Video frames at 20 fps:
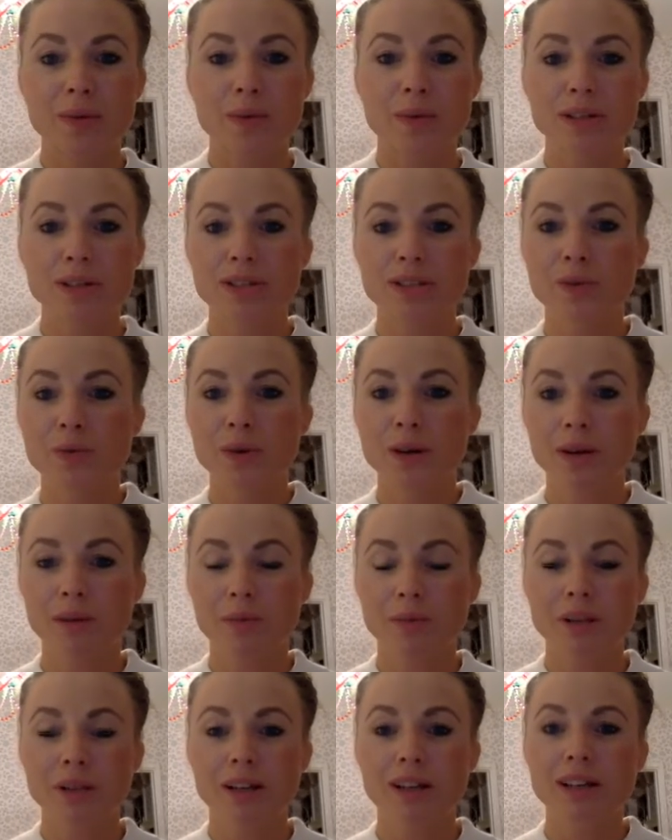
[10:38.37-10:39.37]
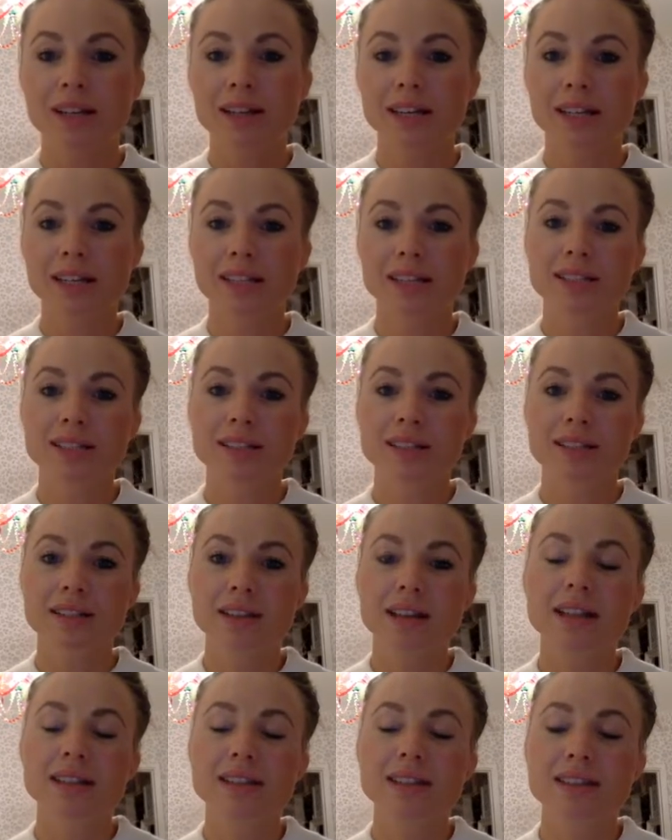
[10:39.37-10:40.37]
one-to-one with a client
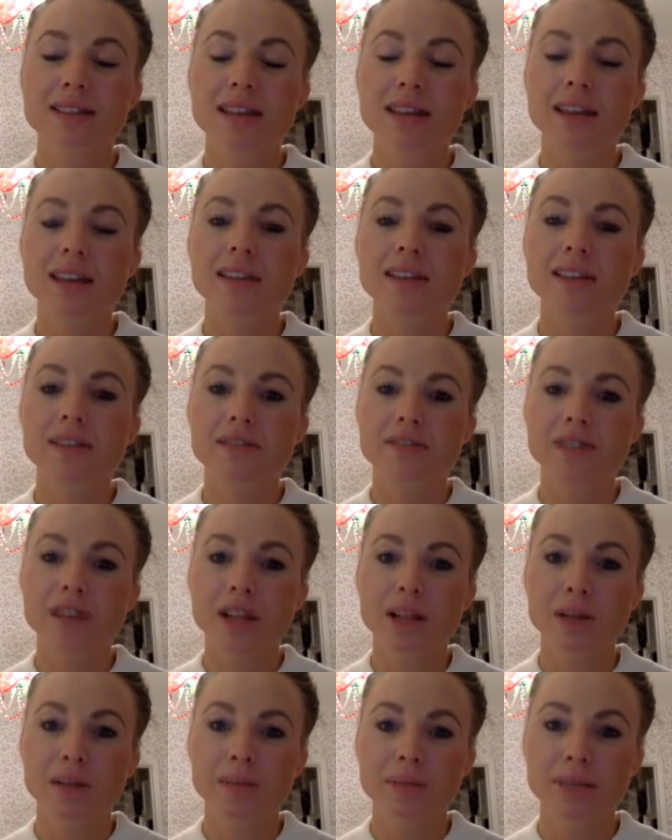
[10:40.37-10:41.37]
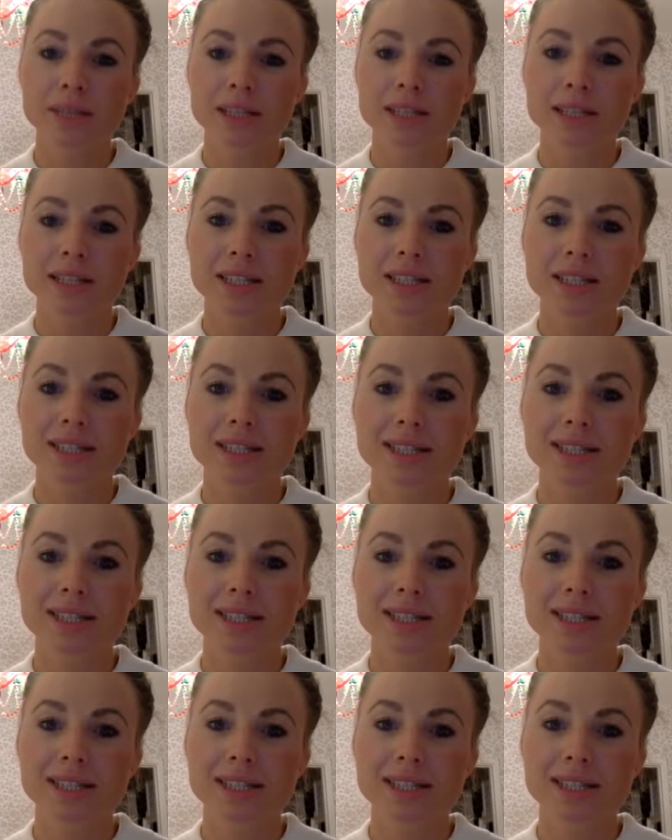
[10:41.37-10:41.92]
and seeing the development,